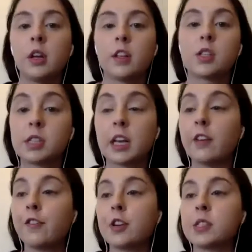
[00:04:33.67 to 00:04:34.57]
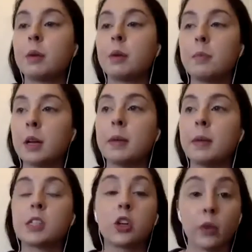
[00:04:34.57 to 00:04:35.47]
this was a gift for somebody, but it
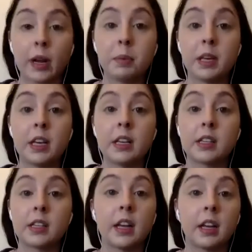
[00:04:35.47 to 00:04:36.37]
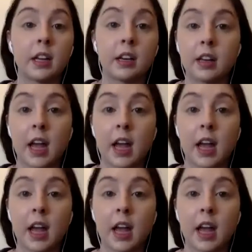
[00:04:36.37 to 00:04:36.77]
makes a great piece that I can